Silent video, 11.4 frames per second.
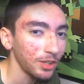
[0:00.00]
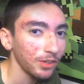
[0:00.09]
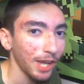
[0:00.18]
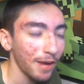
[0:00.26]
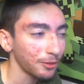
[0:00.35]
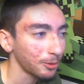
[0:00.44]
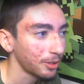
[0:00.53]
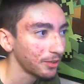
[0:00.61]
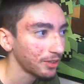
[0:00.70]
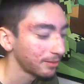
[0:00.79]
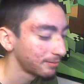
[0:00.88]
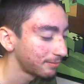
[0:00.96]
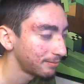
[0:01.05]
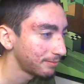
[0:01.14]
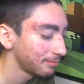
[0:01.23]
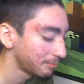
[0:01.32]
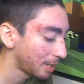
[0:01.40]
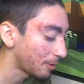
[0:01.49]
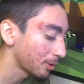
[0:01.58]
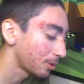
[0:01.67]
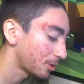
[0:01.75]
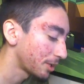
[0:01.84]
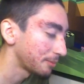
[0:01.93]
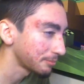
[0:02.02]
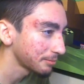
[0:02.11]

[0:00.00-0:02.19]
afterwards and my recording